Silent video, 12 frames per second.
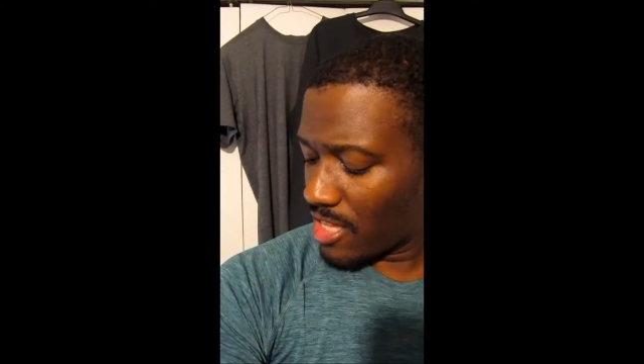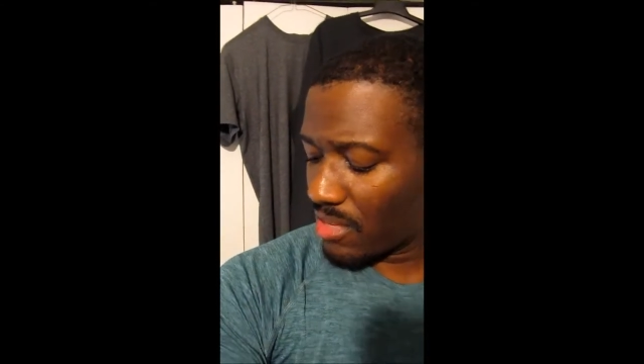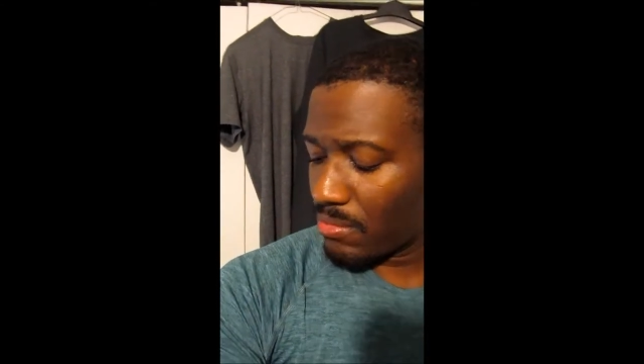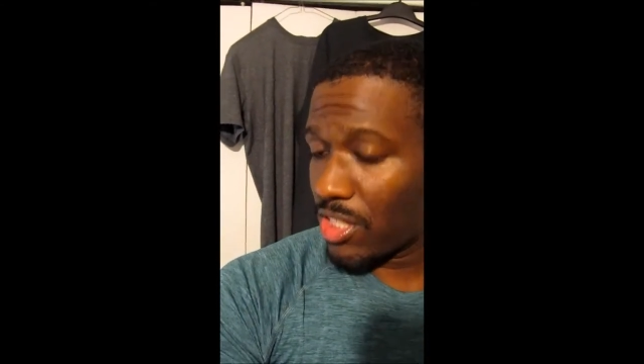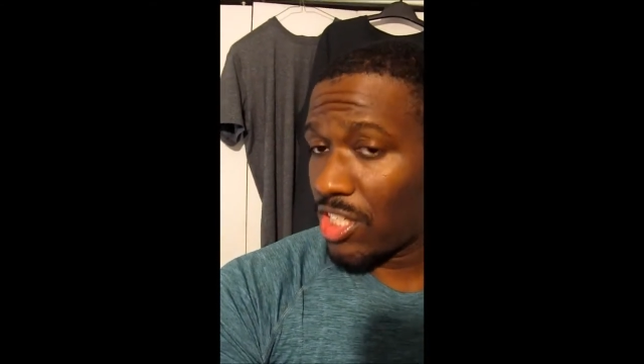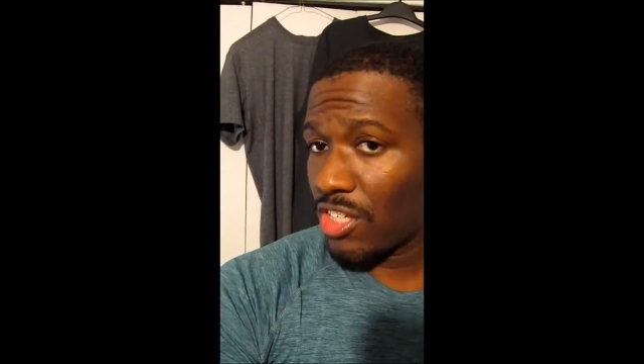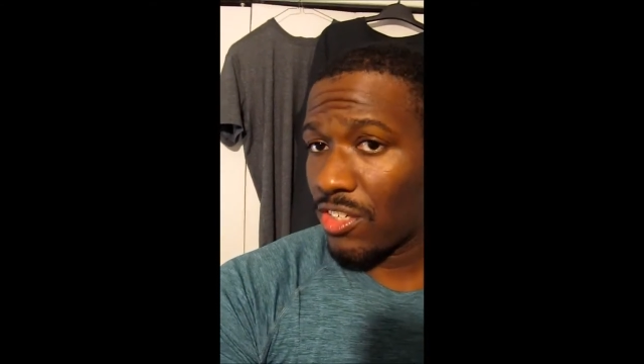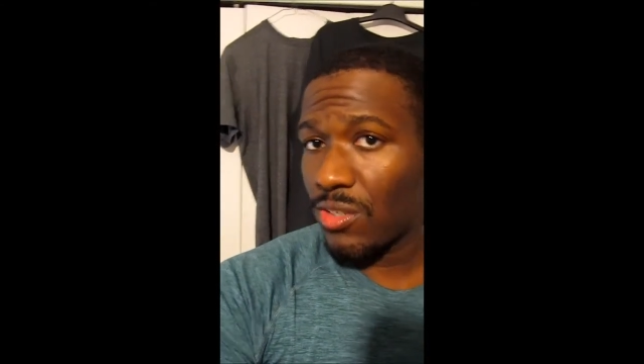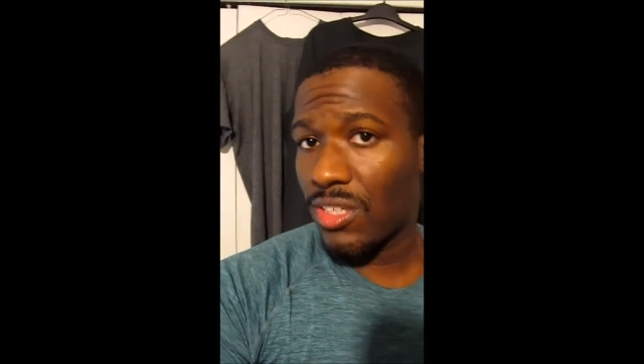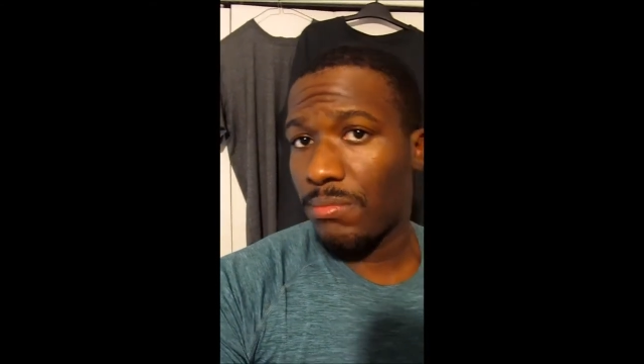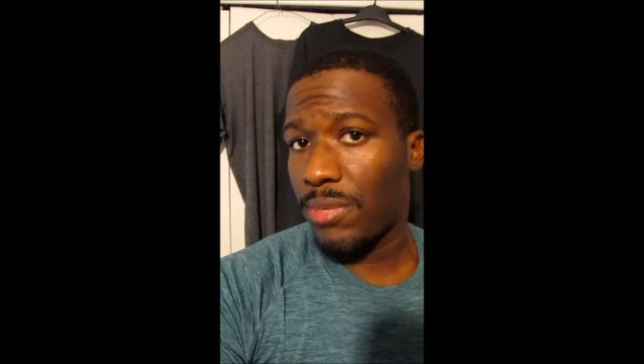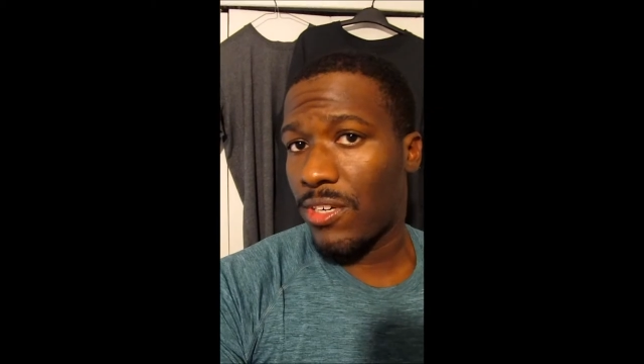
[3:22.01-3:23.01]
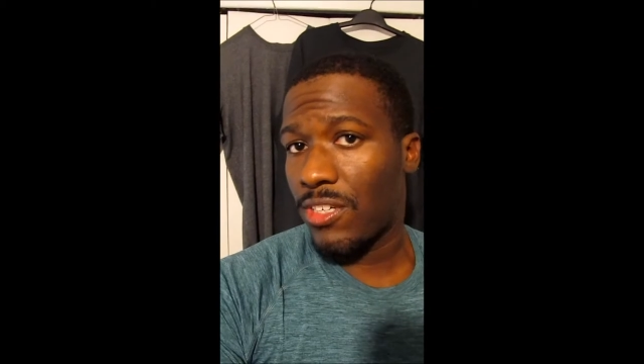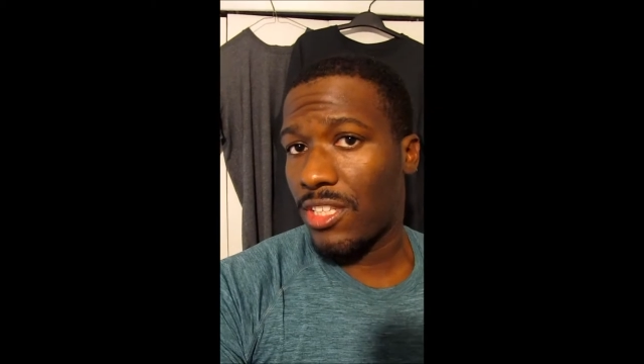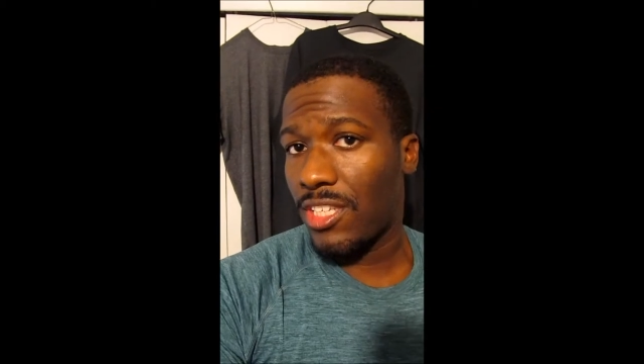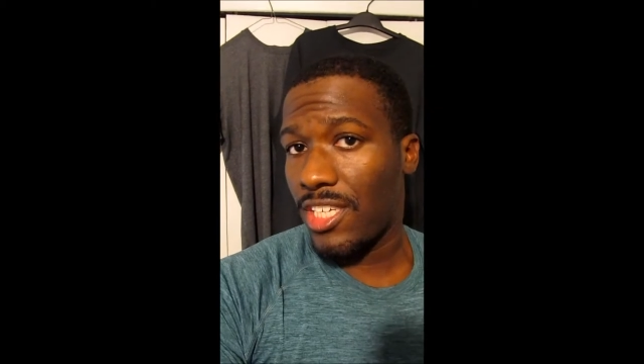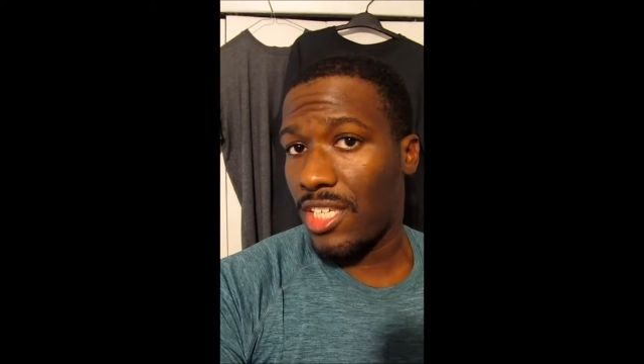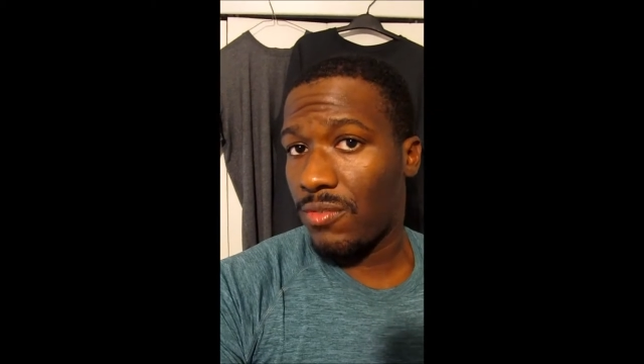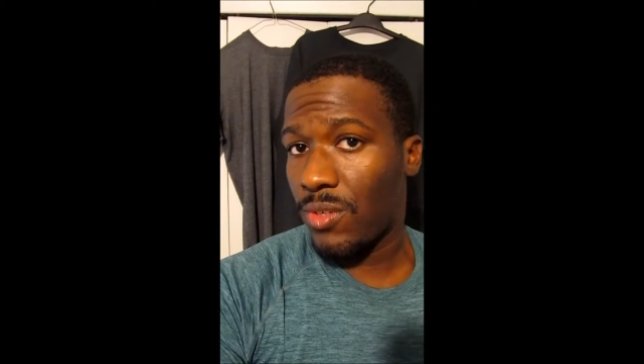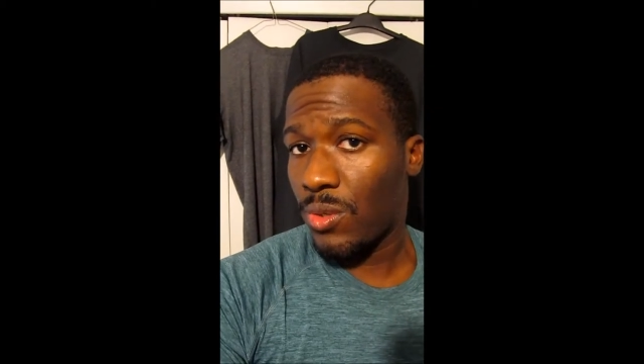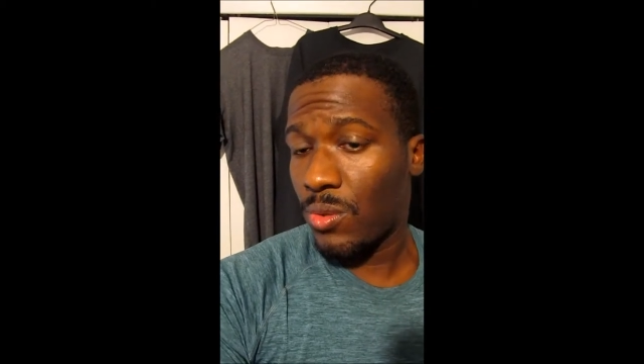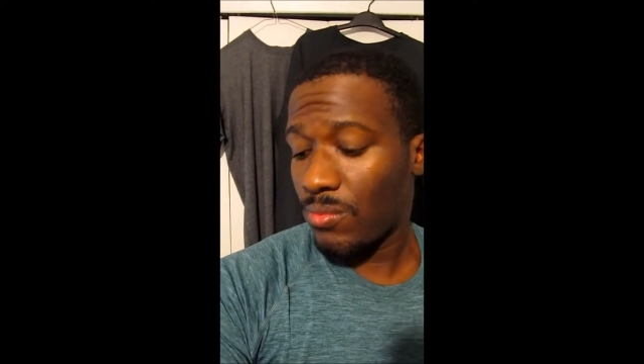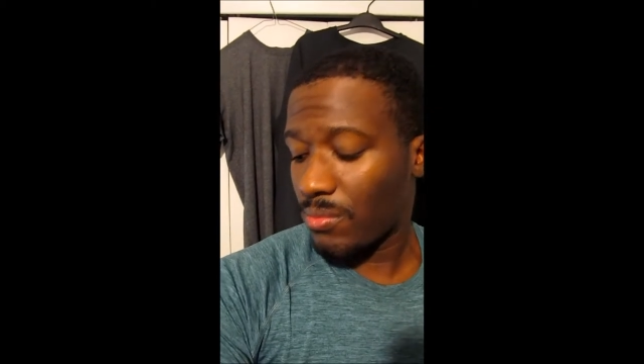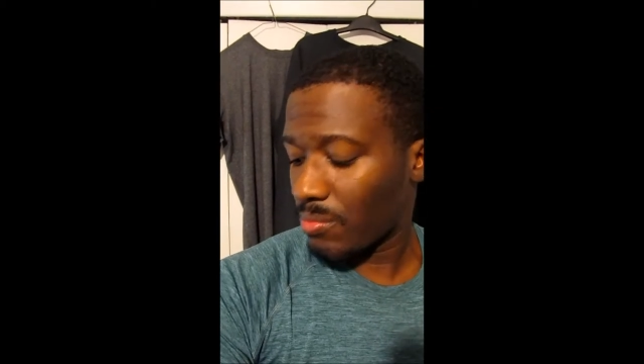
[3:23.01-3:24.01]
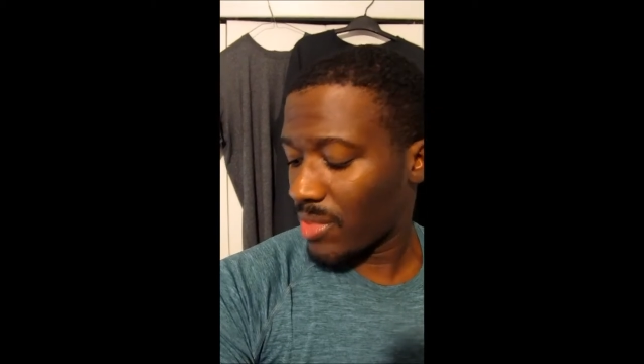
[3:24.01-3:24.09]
The material compared to the Evo